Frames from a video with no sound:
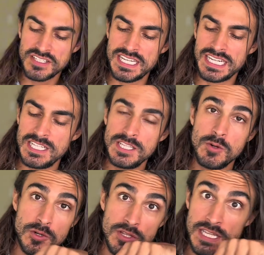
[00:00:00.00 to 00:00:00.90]
take it in the
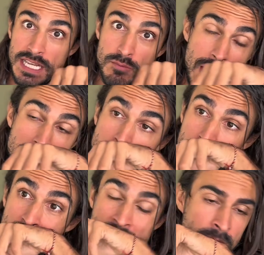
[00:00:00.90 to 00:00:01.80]
order that they write
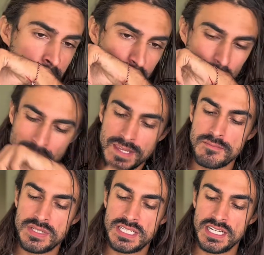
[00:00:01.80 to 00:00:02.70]

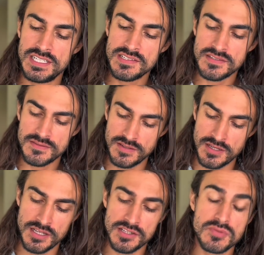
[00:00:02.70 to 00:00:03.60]
because
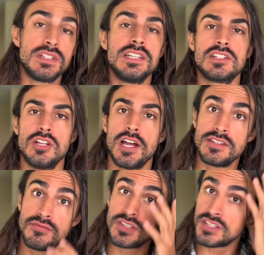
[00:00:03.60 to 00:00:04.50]
this one tastes a lot
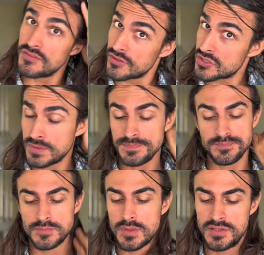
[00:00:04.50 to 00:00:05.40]
different than the first one.
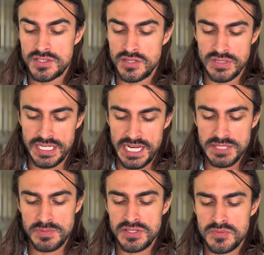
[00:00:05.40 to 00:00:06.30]
Still really nice,
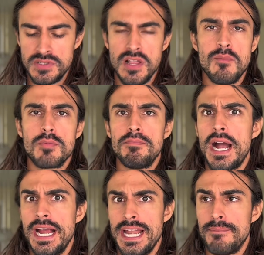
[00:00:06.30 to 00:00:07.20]
but this one's a lot more
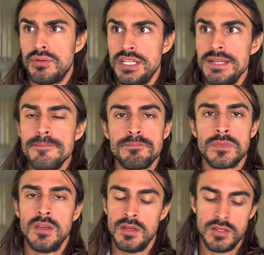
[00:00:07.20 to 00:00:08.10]
pineapple-y.
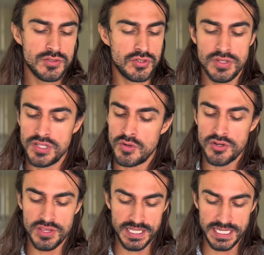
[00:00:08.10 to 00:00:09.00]
So do it in the order
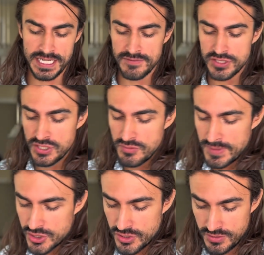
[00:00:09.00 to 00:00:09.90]
that they give it to you. Make
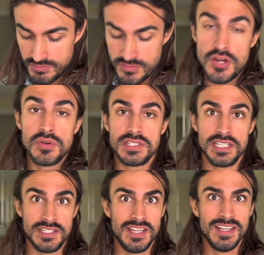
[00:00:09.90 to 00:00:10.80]
sure you notice
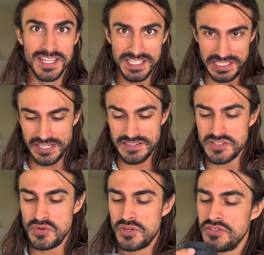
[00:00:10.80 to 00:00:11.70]
that there is an
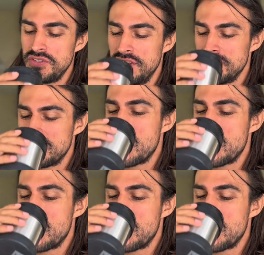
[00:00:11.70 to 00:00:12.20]
order to this.